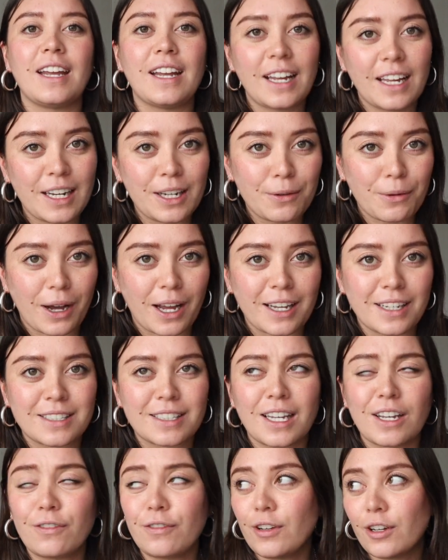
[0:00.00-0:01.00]

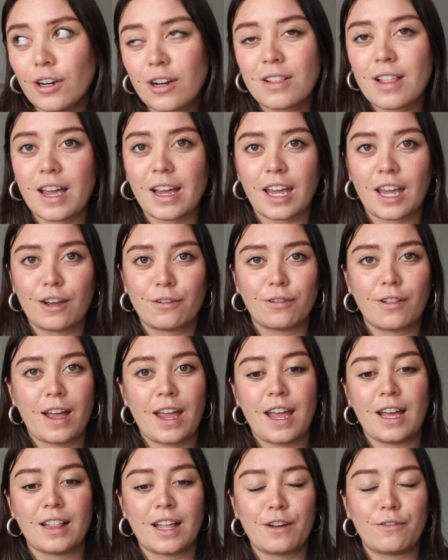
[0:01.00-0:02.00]
Anyways, if you don't like
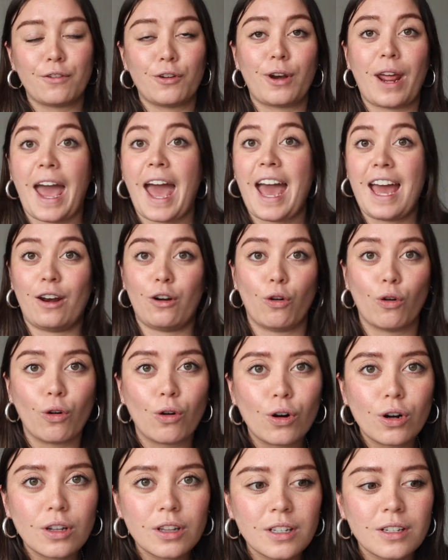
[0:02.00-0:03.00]
airline food at
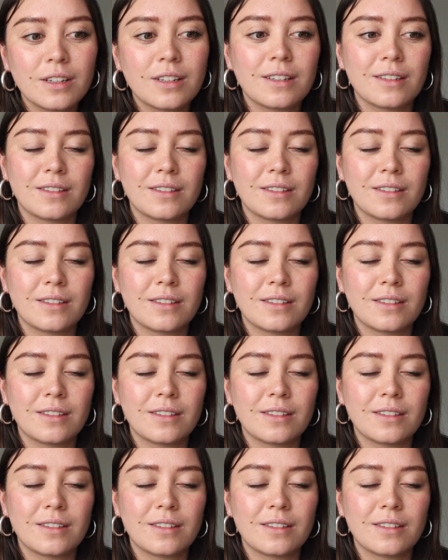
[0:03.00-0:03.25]
all,